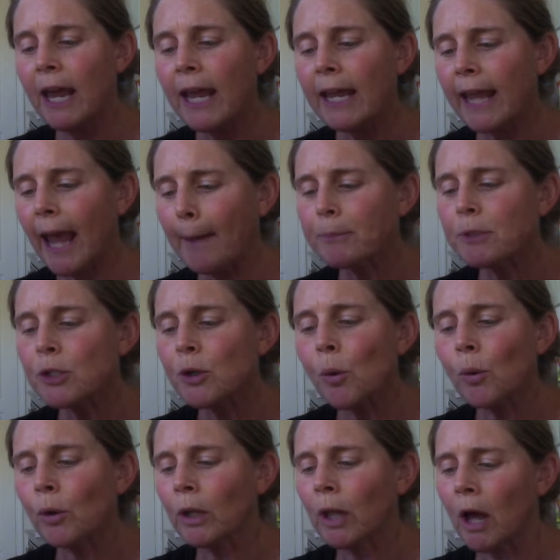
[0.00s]
Captain
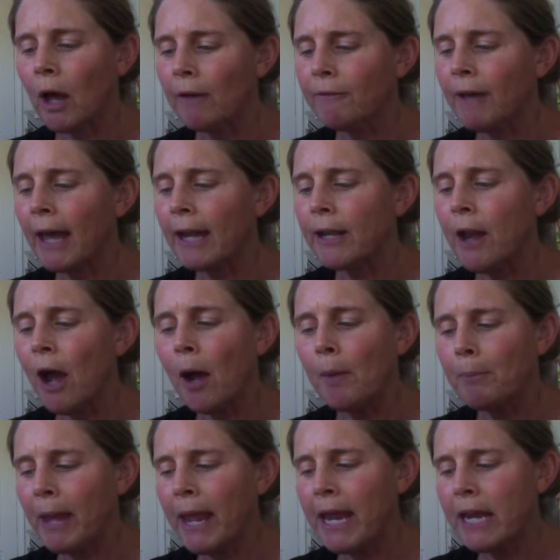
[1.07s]
Orlov had not
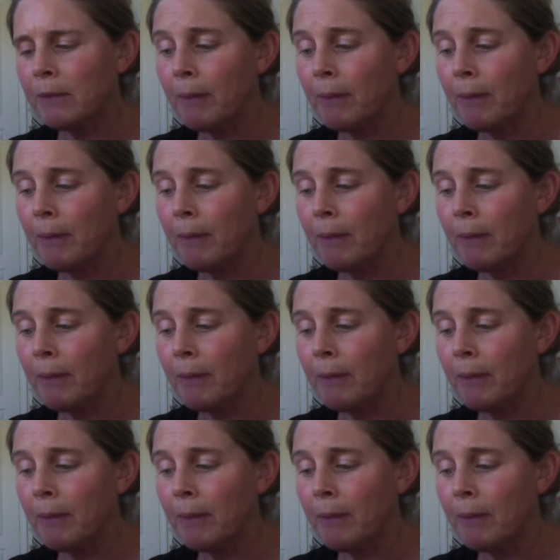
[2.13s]
paid